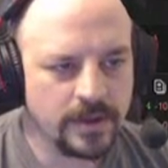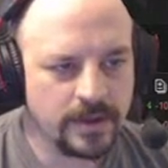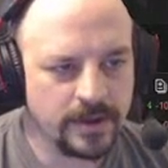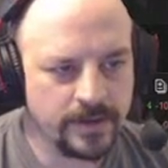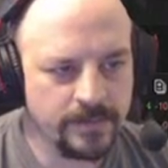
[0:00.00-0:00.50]

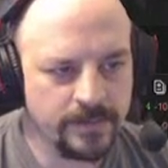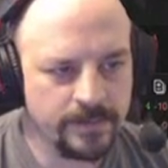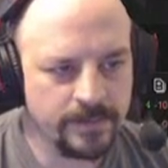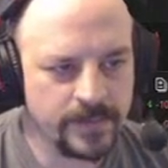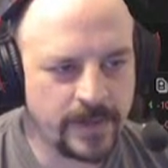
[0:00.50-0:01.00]

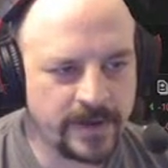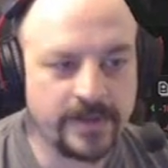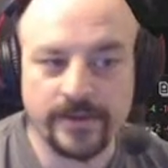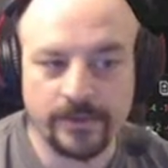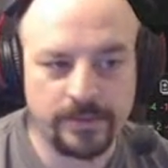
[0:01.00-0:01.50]

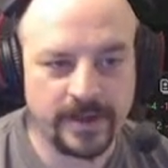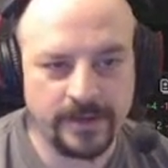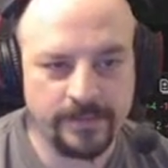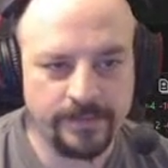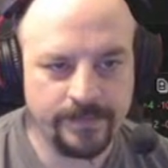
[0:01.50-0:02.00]
another
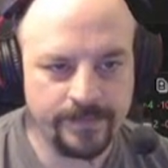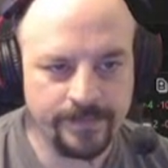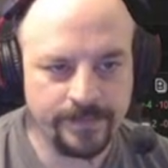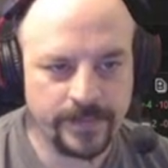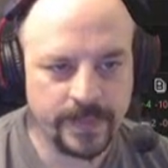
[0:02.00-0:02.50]
plane,
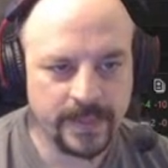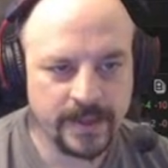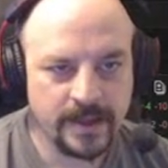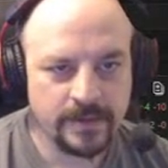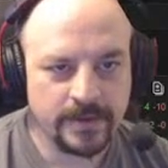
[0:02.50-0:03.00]

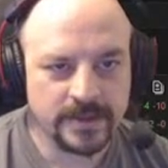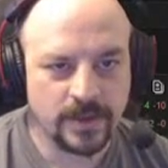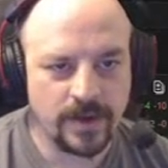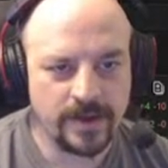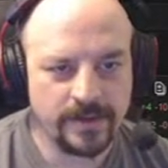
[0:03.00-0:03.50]
because I
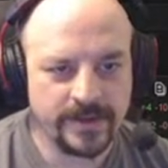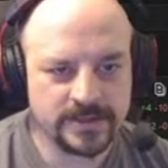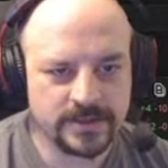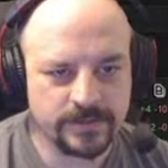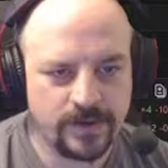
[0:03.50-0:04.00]
want
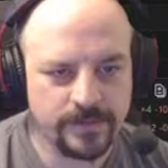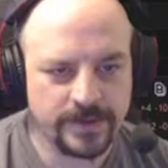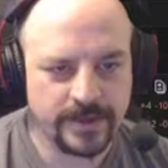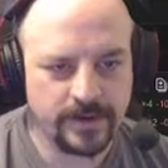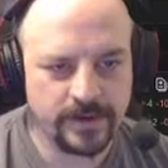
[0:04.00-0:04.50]
this default
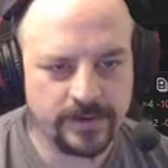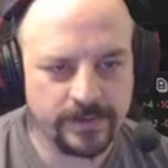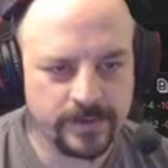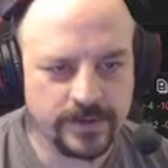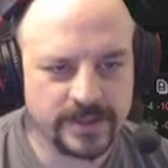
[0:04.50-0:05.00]
material,
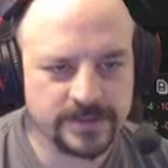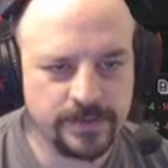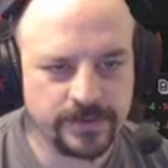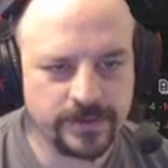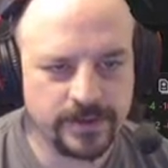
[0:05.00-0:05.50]
the one that's
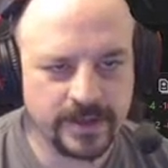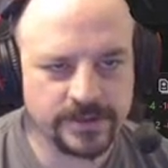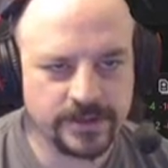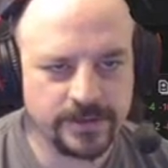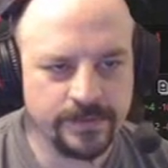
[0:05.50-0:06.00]
built into the
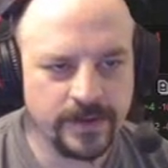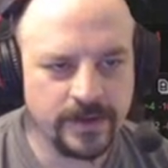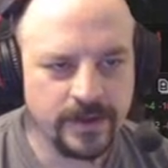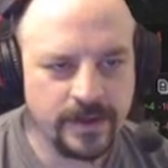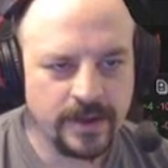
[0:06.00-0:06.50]
engine.
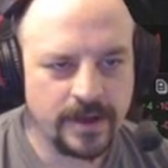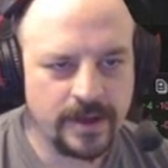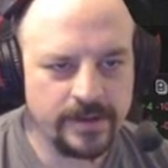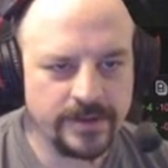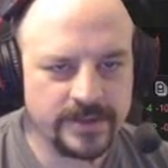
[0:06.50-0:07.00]

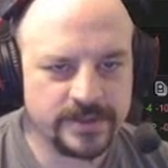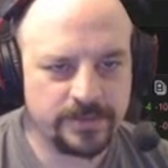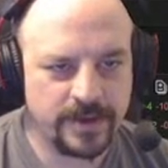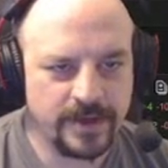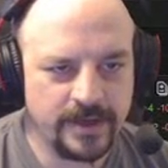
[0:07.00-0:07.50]
On this
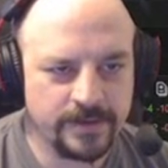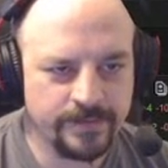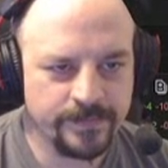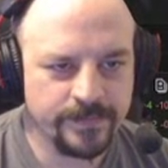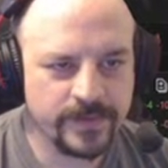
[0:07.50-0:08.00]

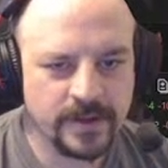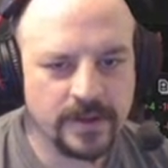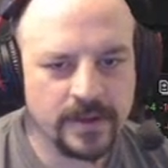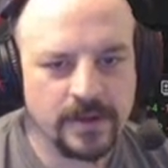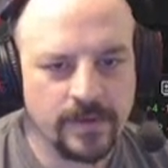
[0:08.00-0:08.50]
plane,
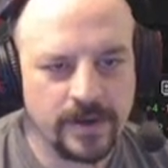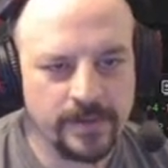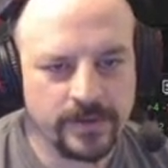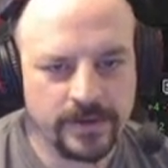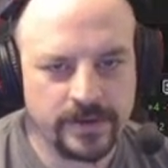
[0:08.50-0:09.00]
what
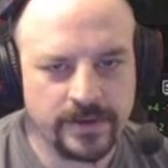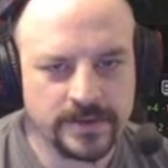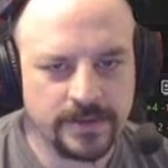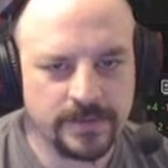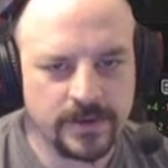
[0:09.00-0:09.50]
I'm going to do
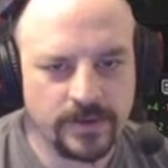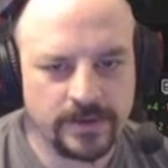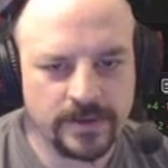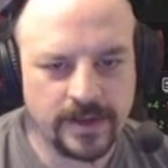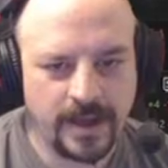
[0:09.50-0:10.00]
is I'm going
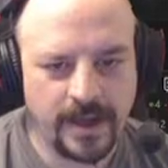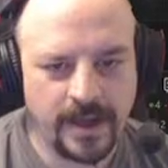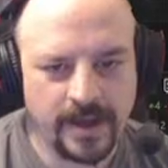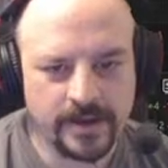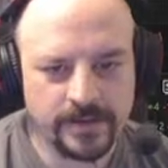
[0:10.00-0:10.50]
to
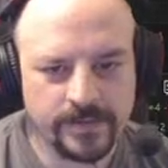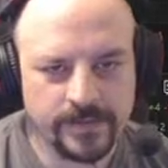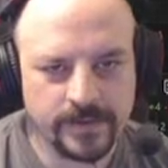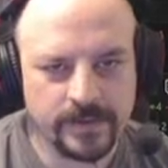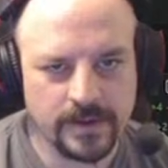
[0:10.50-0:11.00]
add
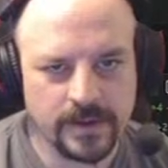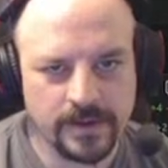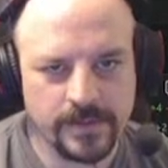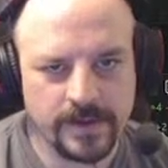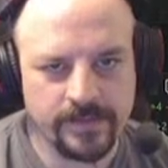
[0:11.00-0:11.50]

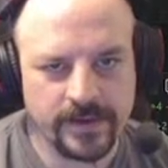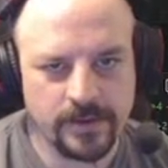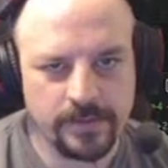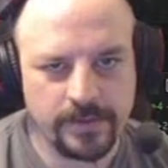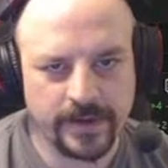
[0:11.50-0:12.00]
a
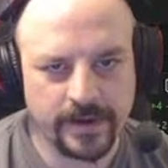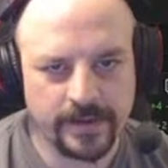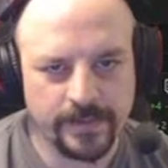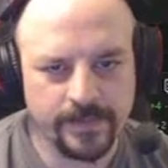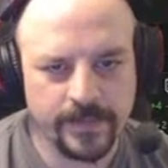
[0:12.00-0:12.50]
video player,